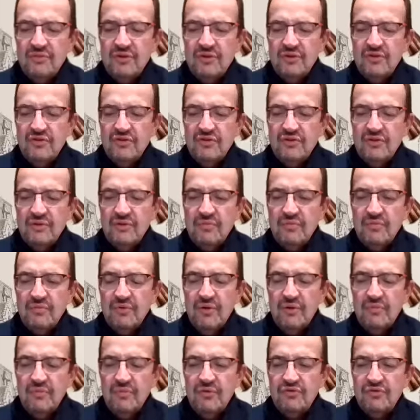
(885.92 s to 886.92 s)
because
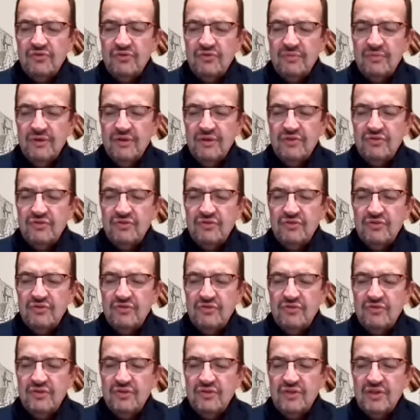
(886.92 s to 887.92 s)
most of my
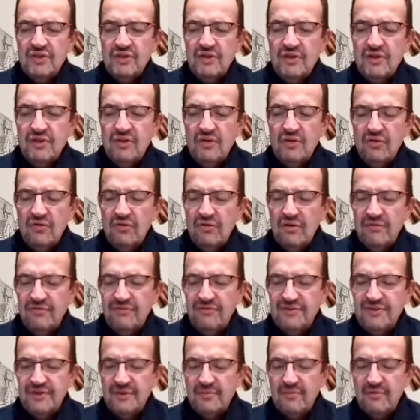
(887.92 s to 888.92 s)
students, although I have
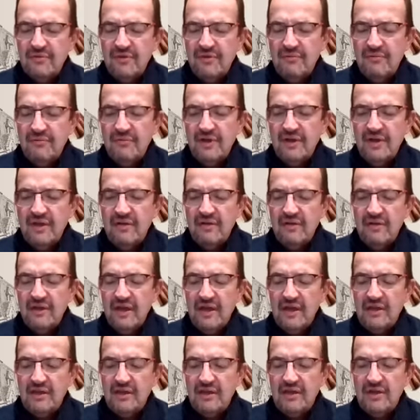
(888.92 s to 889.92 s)
some of them that I
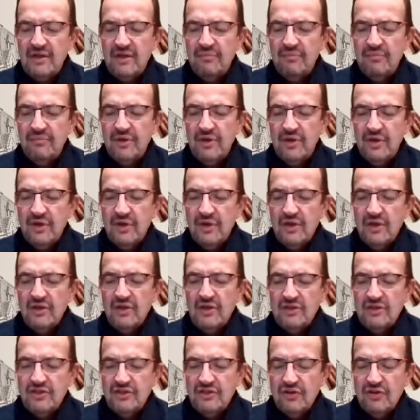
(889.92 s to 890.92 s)
ended up
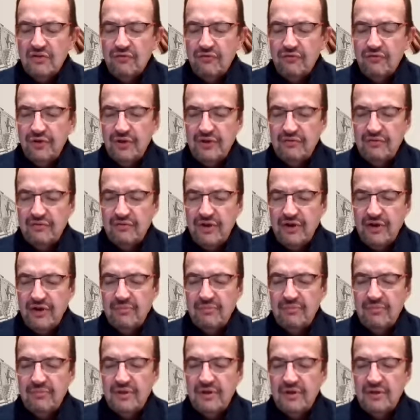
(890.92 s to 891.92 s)
in software
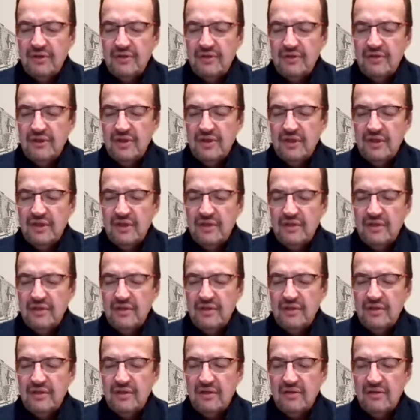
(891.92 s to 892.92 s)
development and
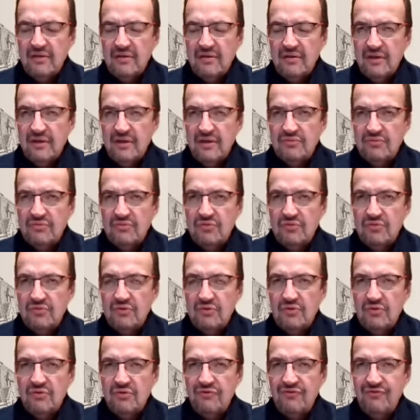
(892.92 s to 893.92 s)
I guess which
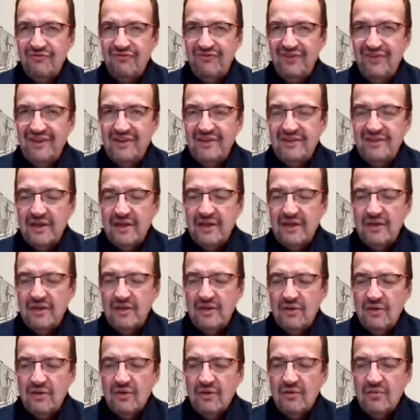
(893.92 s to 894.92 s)
would fintech,
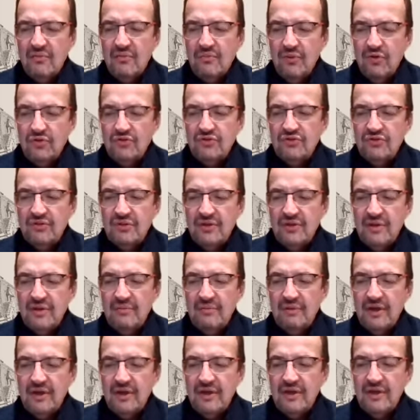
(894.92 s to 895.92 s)
most of
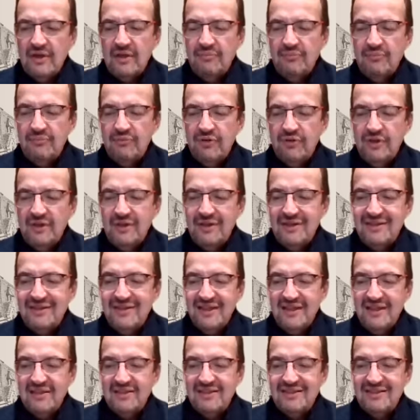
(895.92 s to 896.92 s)
them end up really in
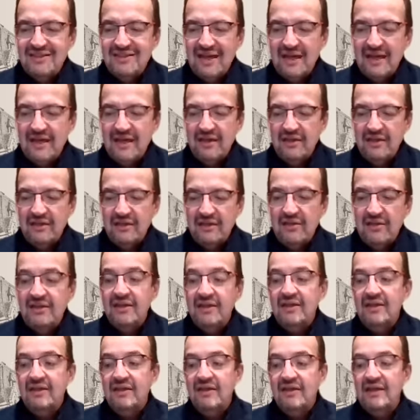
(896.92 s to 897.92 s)
data science and
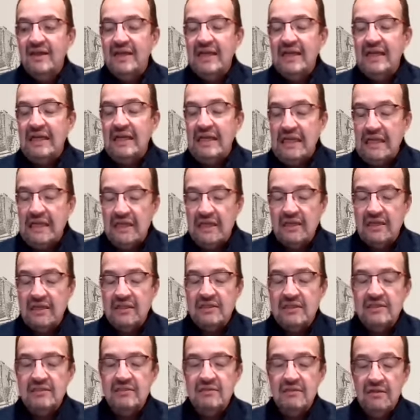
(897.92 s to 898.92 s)
data
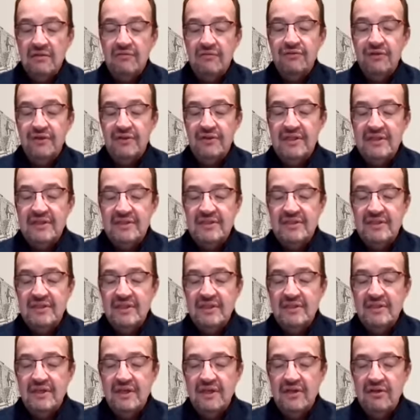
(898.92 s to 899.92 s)
analytics. In fact, that's
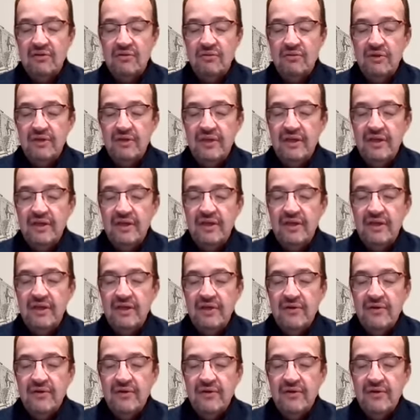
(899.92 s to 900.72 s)
their title, where they